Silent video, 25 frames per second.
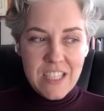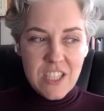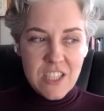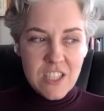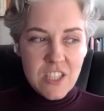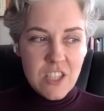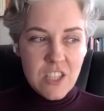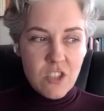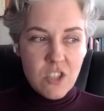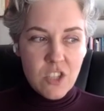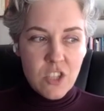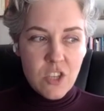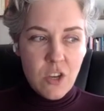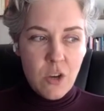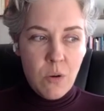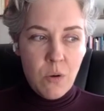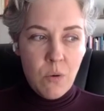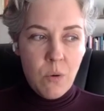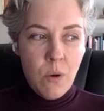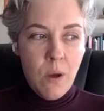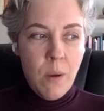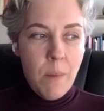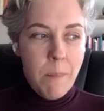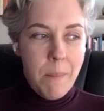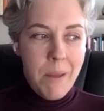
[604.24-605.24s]
just there's
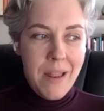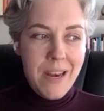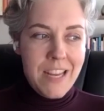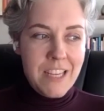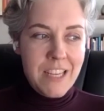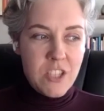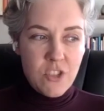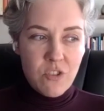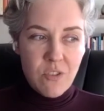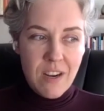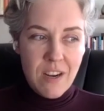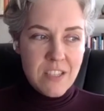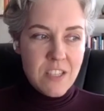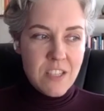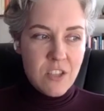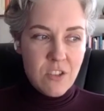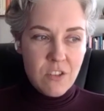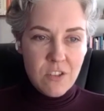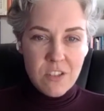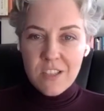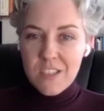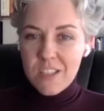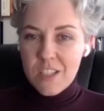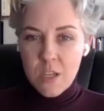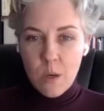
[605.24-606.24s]
so many
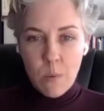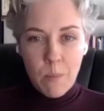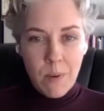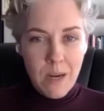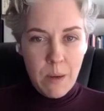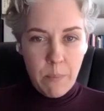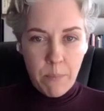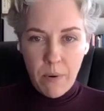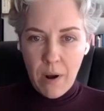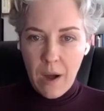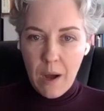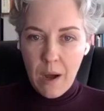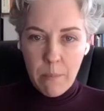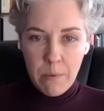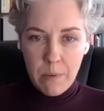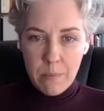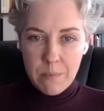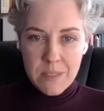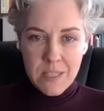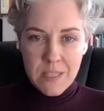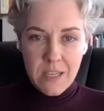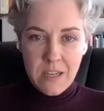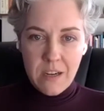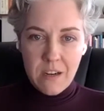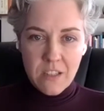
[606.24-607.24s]
stressors and so many
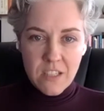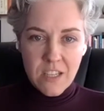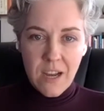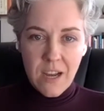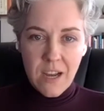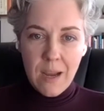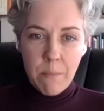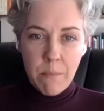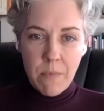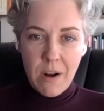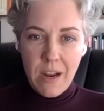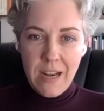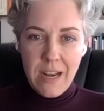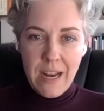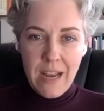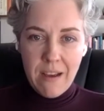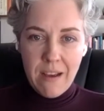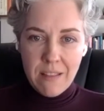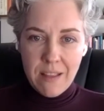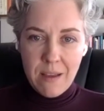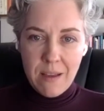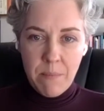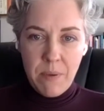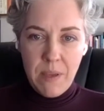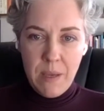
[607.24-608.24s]
problems in our time right now
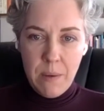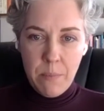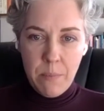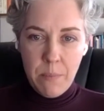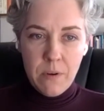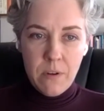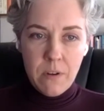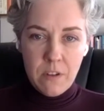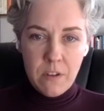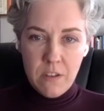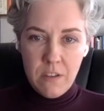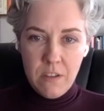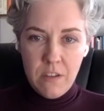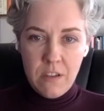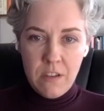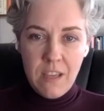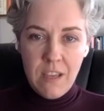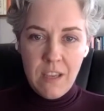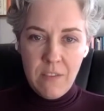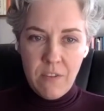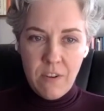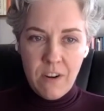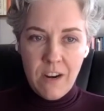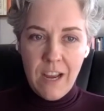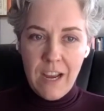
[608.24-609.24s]
that people are
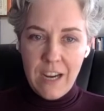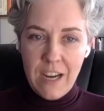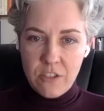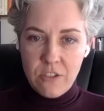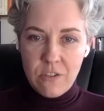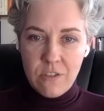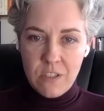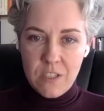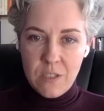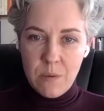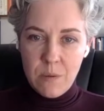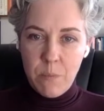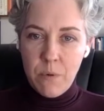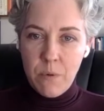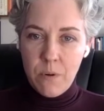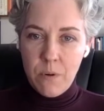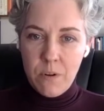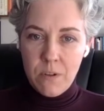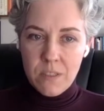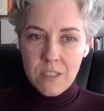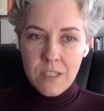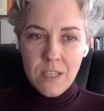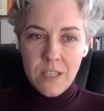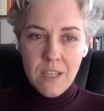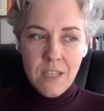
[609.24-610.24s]
looking for extra
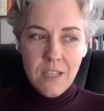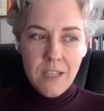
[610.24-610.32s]
support.